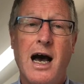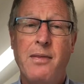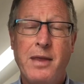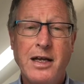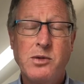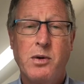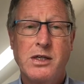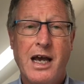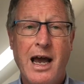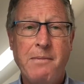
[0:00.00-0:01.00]
And that's
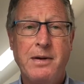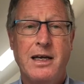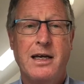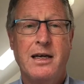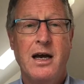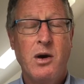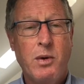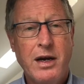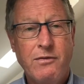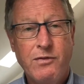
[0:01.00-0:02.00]
what's happening
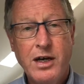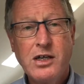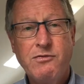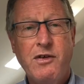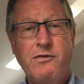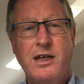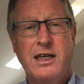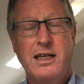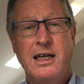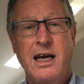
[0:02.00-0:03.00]
when in verse
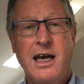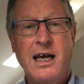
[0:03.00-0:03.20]
15,